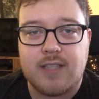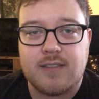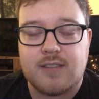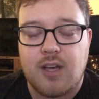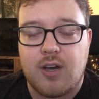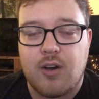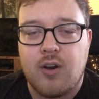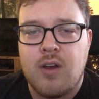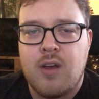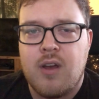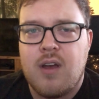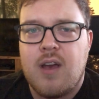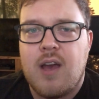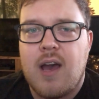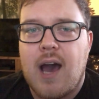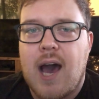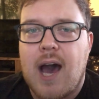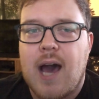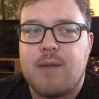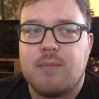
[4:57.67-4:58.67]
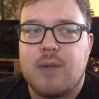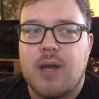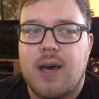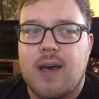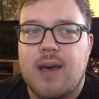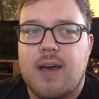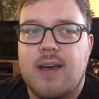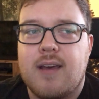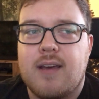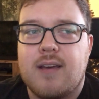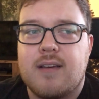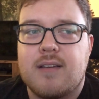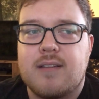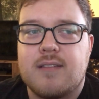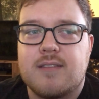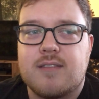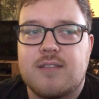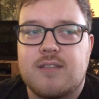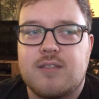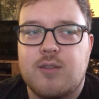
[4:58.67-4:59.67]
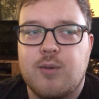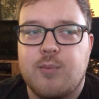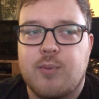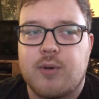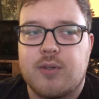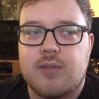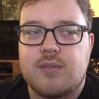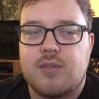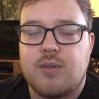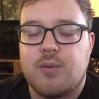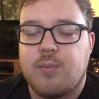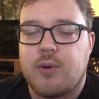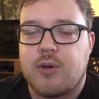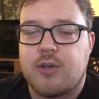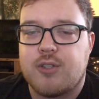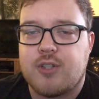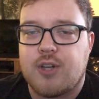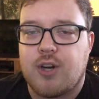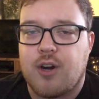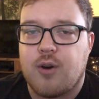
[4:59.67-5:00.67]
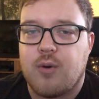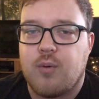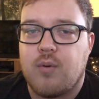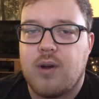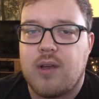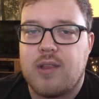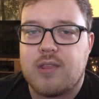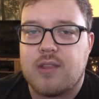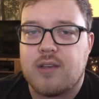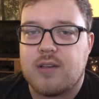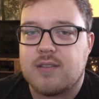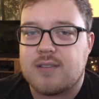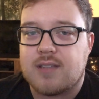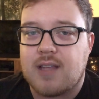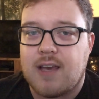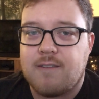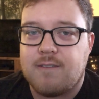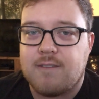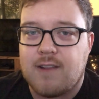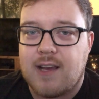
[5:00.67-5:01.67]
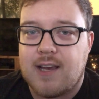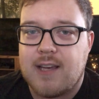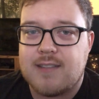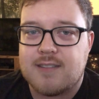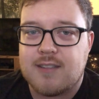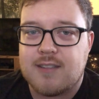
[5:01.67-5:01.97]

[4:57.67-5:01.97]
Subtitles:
So I'm not super sure what those lifelines